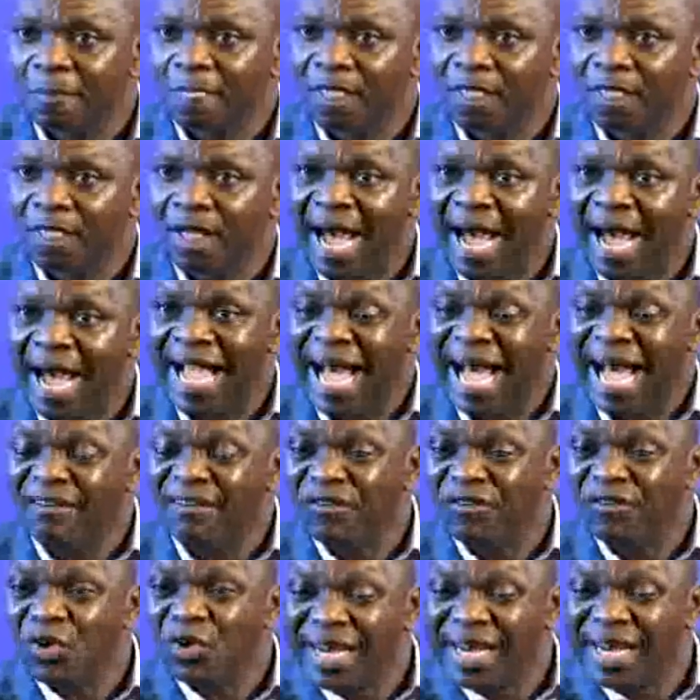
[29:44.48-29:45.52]
I have
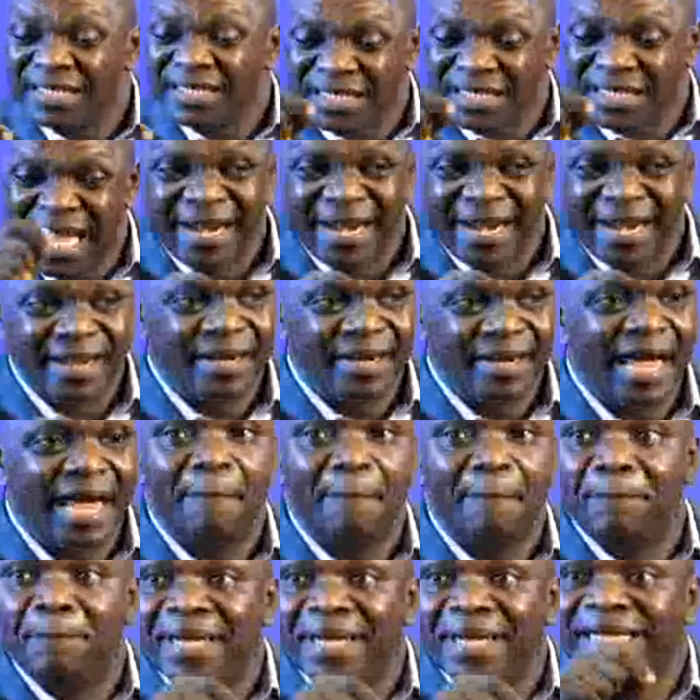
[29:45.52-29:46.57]
understanding that
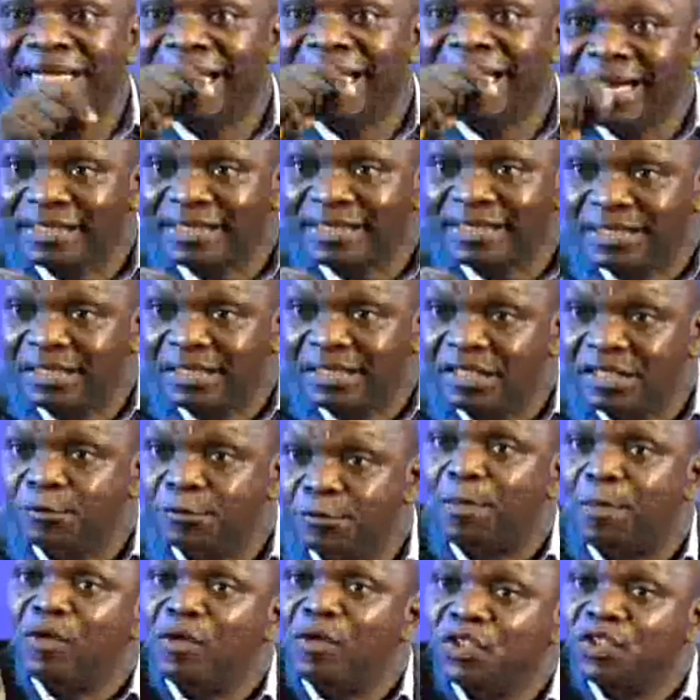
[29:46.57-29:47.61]
Bill Gates
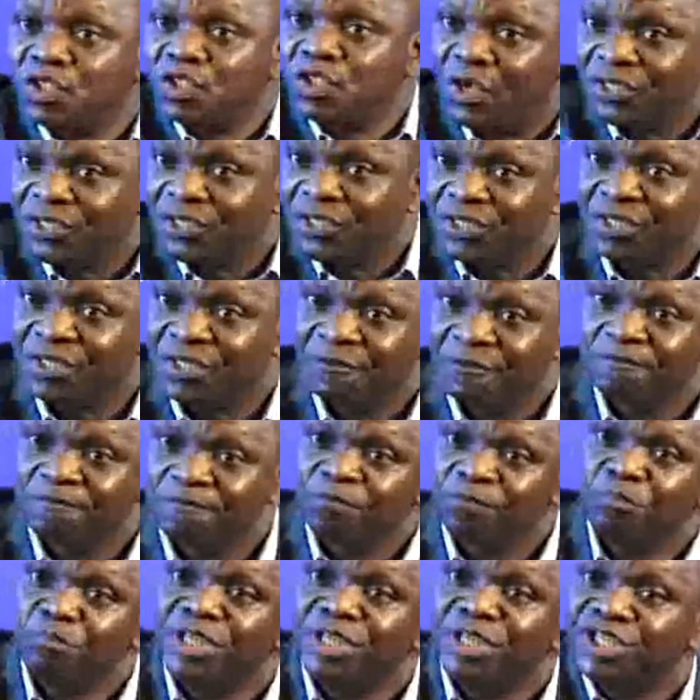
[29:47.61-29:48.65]
sponsors
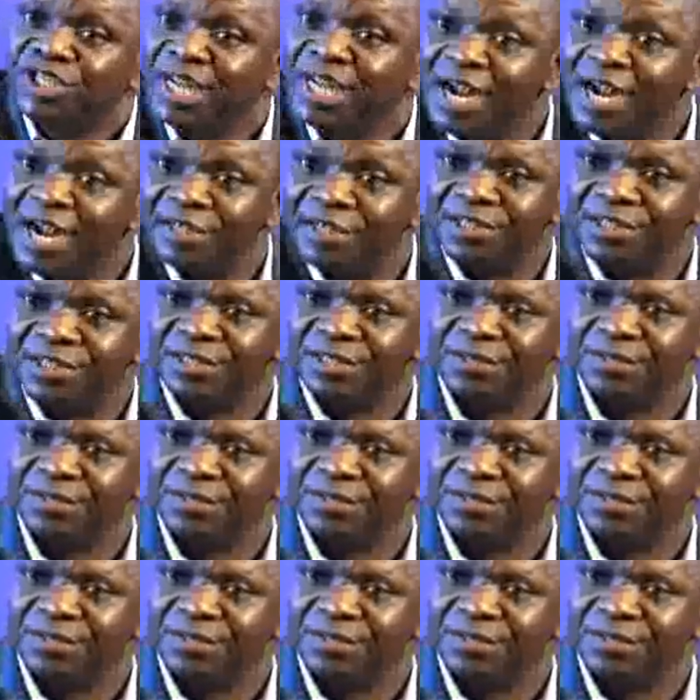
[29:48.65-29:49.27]
missionaries